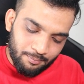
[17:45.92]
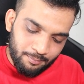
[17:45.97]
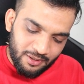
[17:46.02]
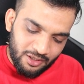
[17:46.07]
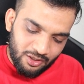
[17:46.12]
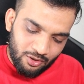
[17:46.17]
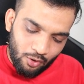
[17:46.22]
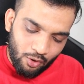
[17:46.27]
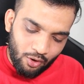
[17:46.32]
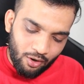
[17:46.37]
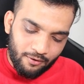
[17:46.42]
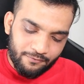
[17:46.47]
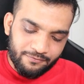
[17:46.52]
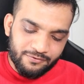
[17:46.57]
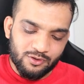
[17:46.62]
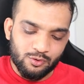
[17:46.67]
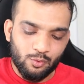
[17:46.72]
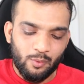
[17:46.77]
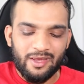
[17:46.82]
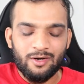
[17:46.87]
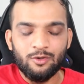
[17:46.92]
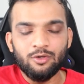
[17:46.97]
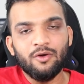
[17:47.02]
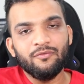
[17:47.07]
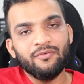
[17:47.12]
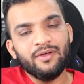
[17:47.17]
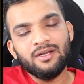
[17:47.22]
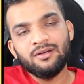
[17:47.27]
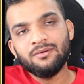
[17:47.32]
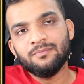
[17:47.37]
We go off square root
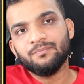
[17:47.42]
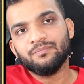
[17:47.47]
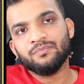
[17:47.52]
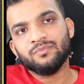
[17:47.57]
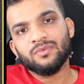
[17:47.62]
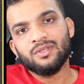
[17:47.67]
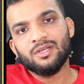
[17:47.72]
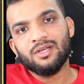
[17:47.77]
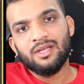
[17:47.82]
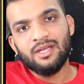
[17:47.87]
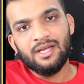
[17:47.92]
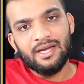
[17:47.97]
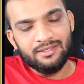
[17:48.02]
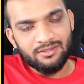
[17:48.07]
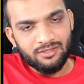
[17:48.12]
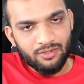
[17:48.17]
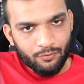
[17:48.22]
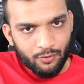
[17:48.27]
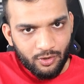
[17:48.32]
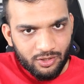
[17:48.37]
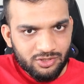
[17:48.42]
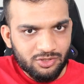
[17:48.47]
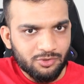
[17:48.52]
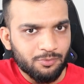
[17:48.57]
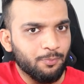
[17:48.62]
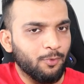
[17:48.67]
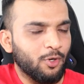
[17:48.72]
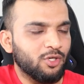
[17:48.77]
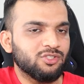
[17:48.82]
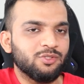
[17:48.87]
of n at the
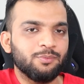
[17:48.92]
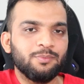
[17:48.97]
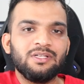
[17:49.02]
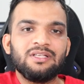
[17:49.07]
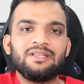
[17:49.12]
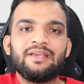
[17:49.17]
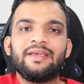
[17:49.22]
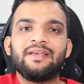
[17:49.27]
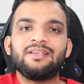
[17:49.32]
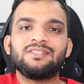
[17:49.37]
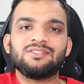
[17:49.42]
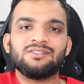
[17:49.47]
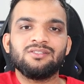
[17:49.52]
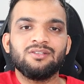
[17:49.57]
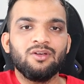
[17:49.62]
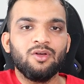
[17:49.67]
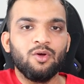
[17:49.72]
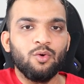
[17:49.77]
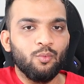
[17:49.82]
worst possible case